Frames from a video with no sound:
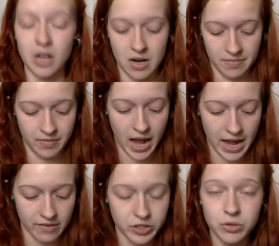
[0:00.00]
Um, I
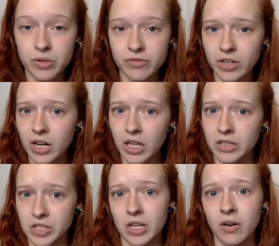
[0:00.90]
have two different
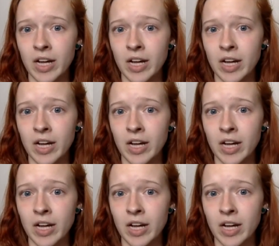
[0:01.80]
colors, though.